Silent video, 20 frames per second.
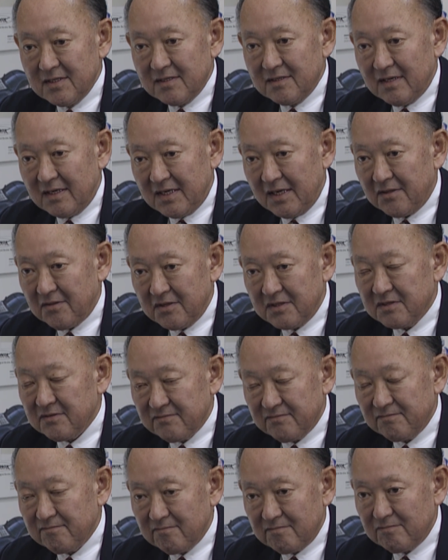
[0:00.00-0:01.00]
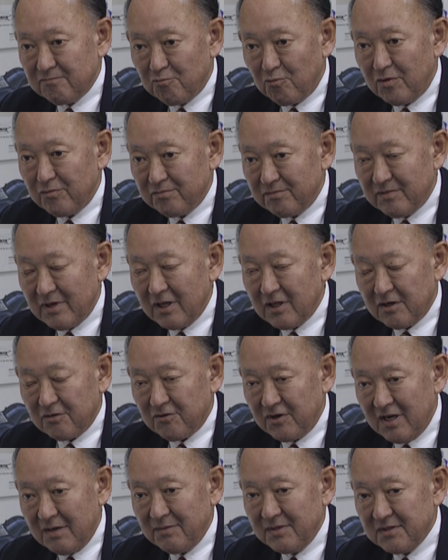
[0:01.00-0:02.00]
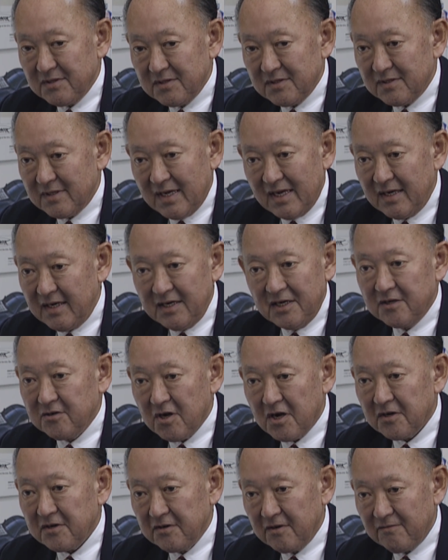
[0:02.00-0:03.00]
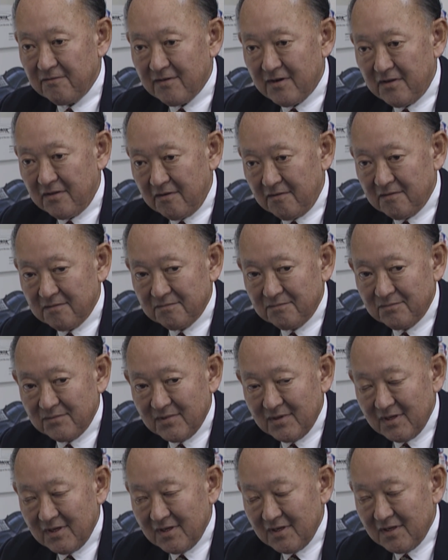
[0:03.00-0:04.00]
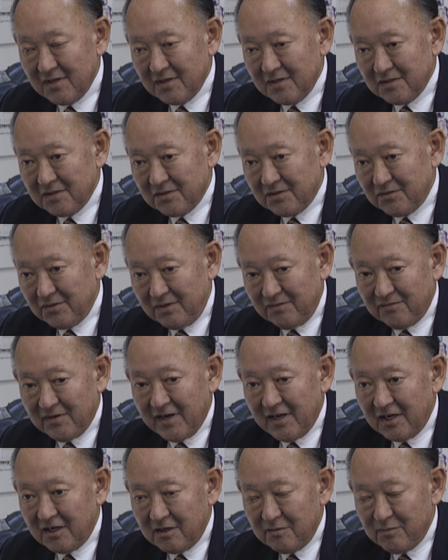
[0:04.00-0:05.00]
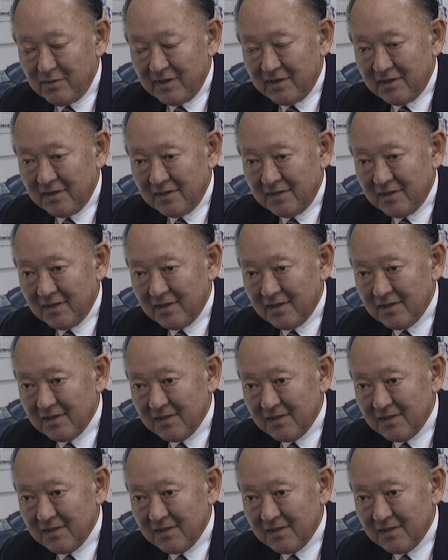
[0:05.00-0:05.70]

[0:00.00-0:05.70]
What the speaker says: I got this telegram. He says, I need to talk to your father. So I invited him in, and